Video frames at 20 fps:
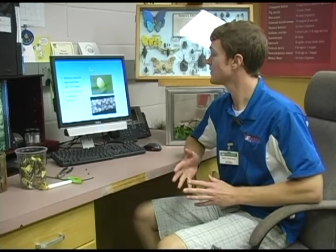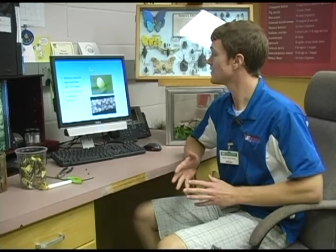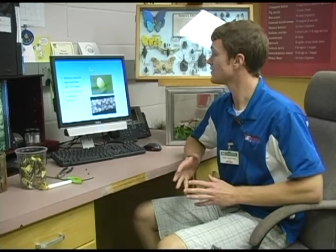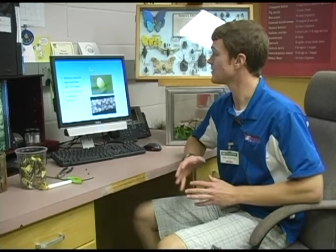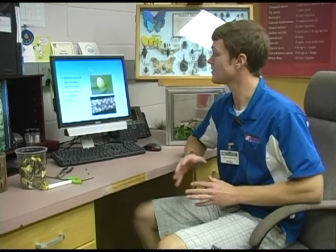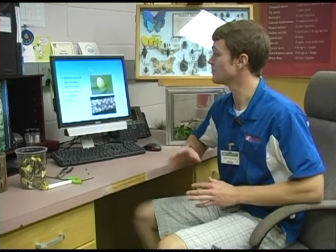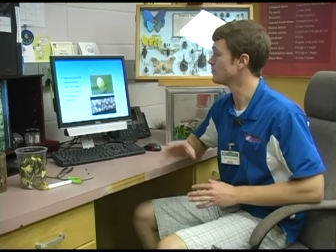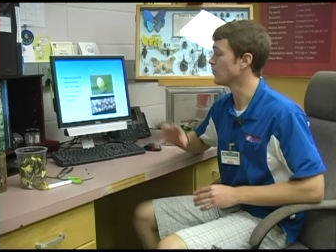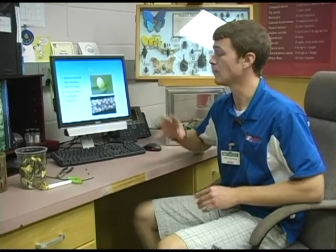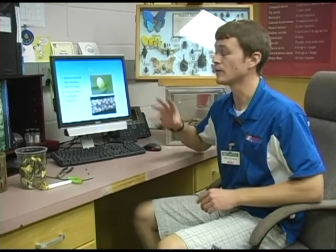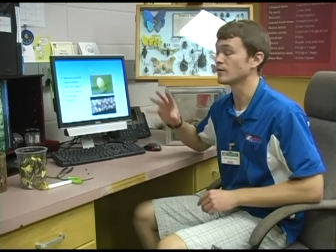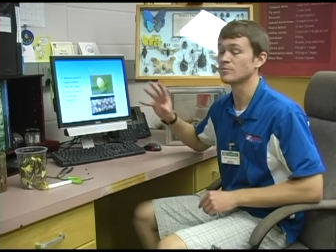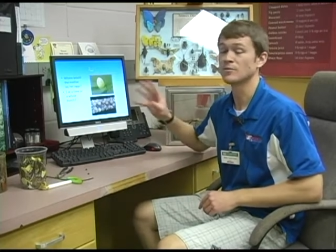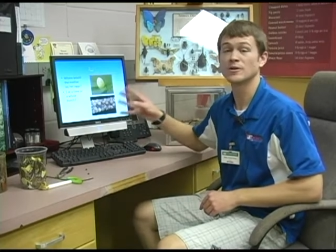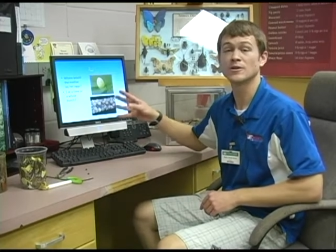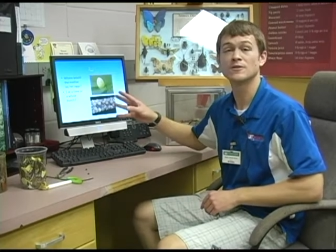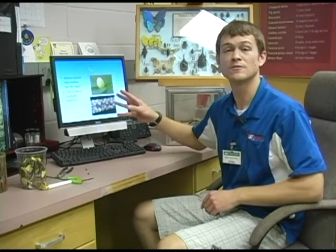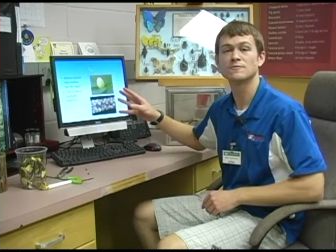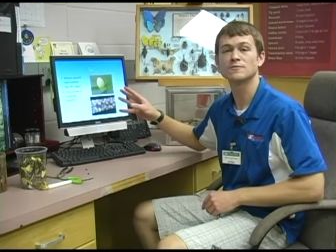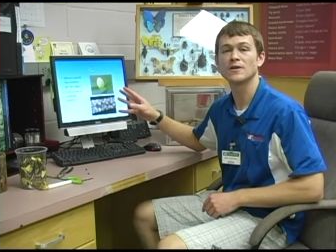So the mother
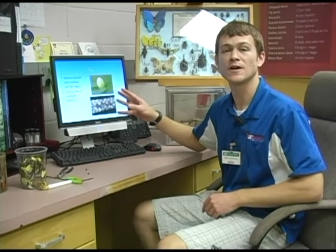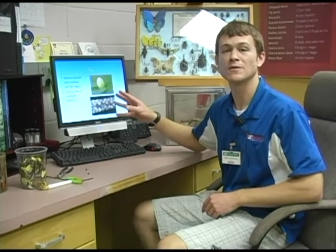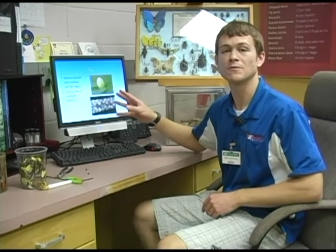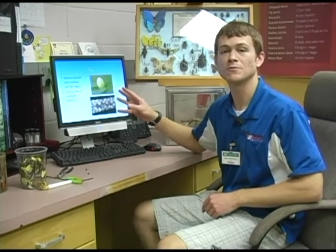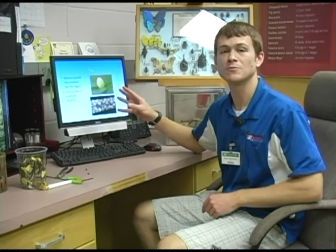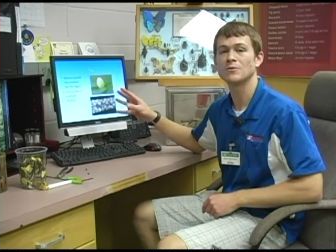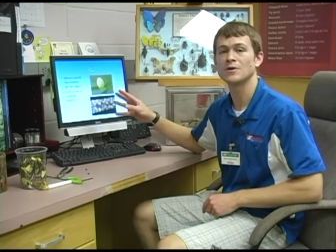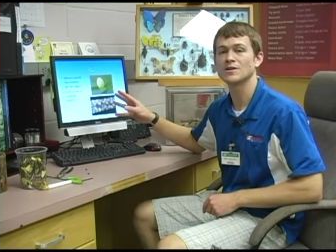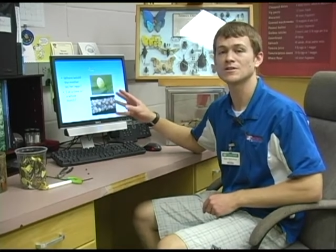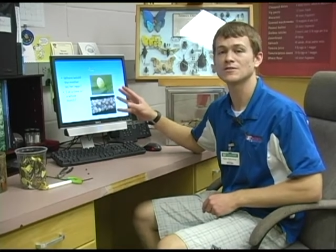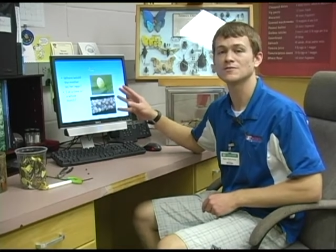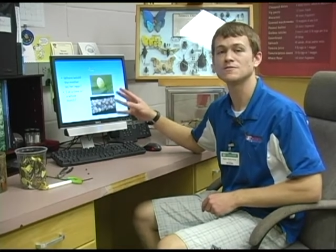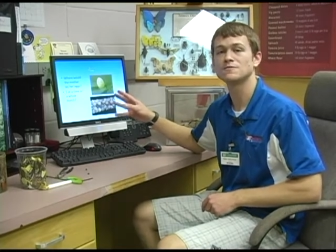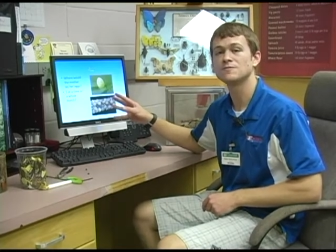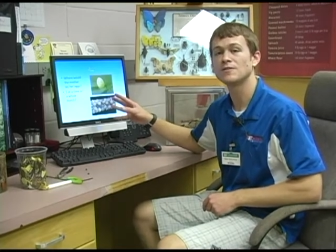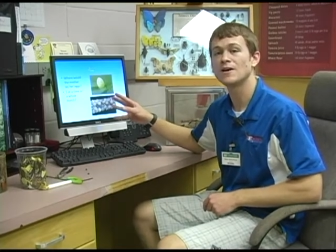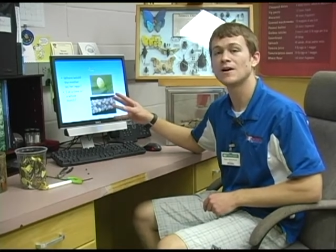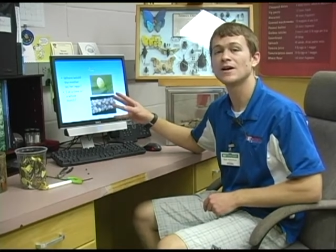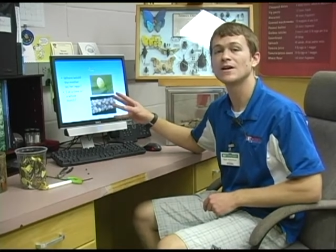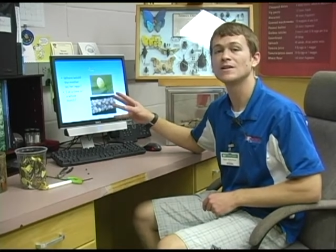butterfly would want to
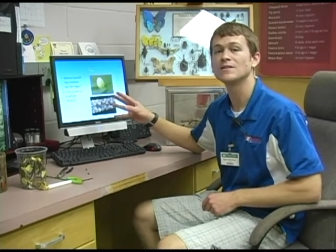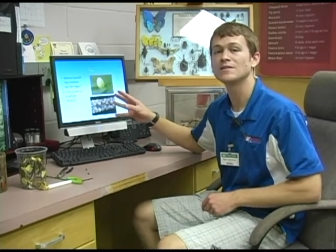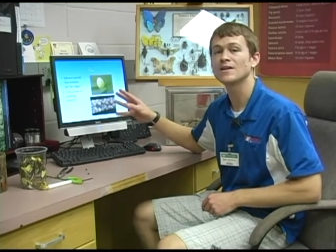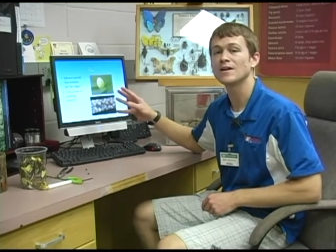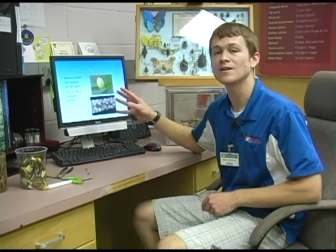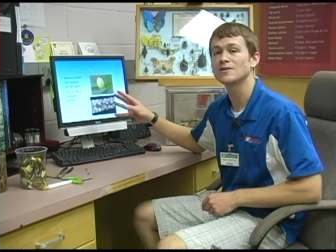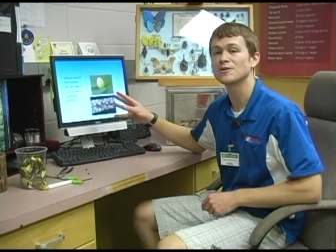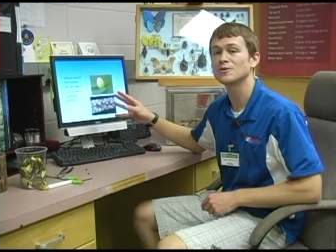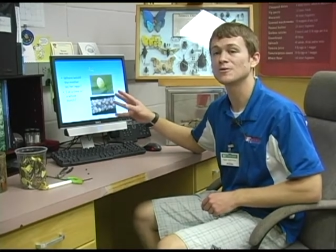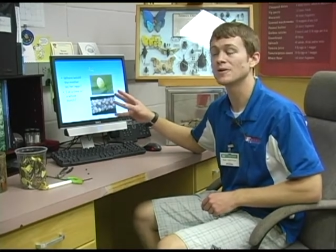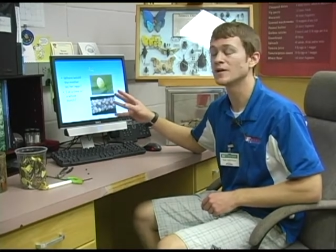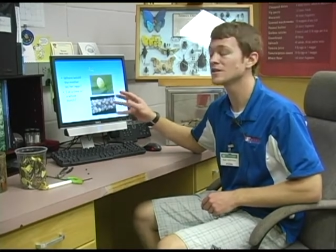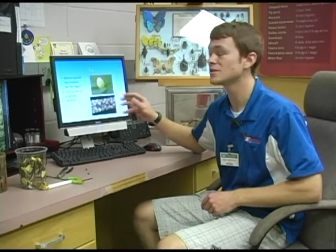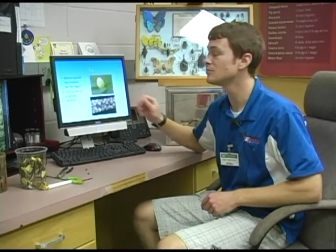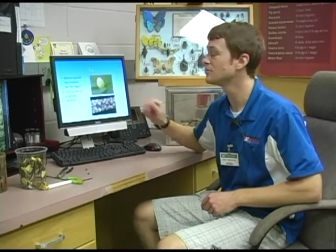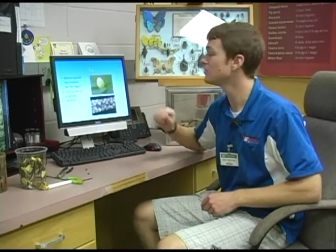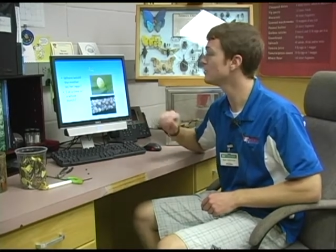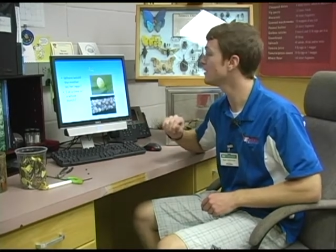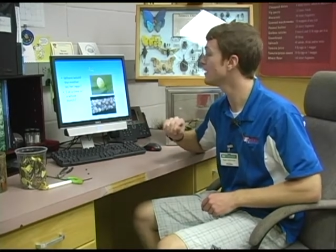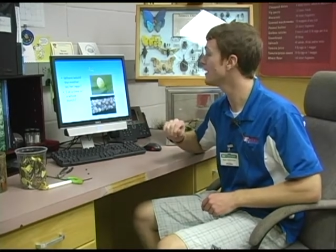find that correct
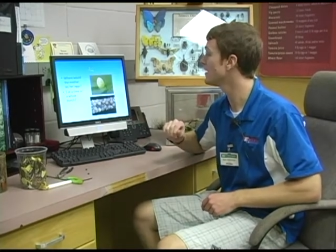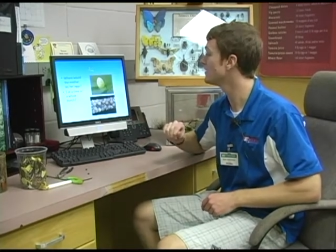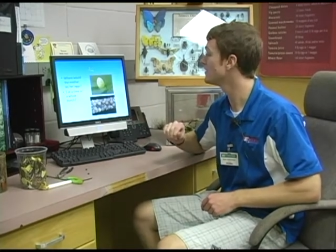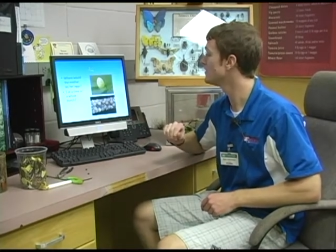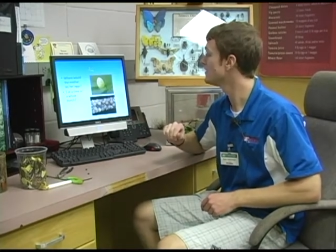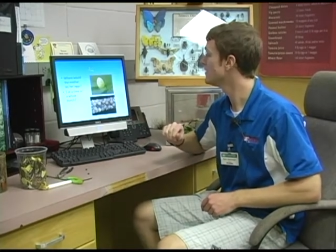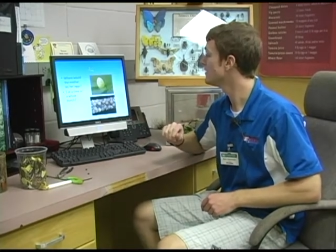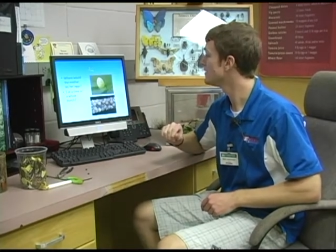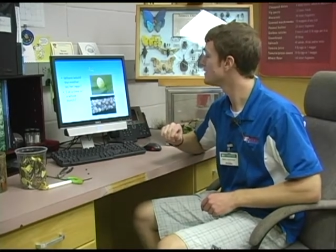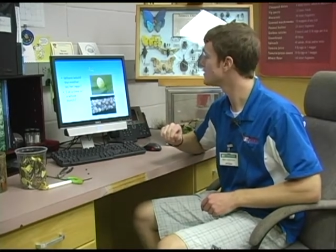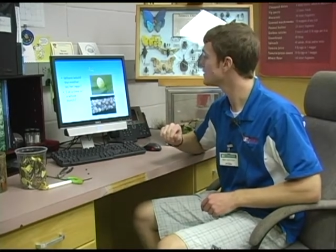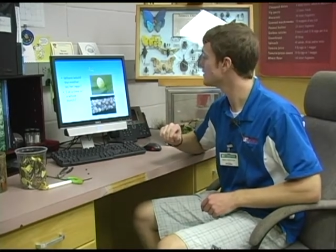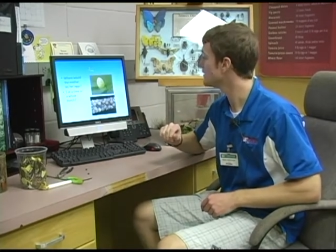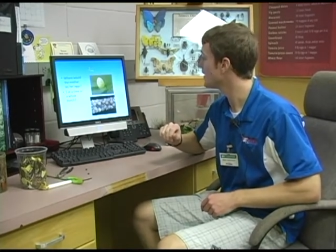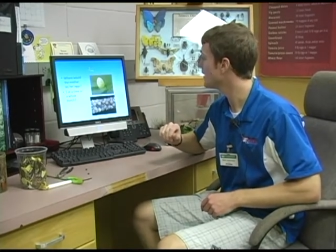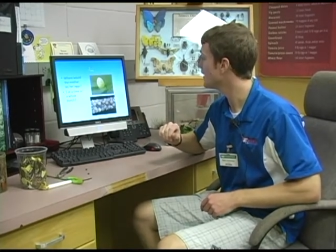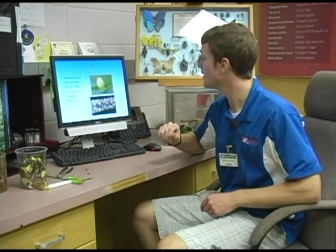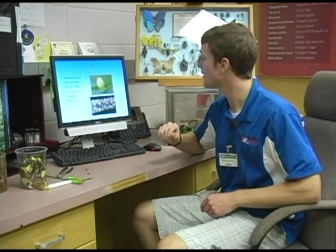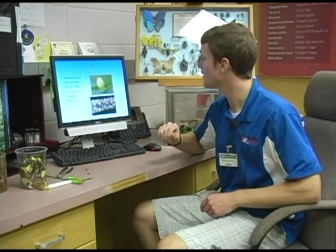plant to lay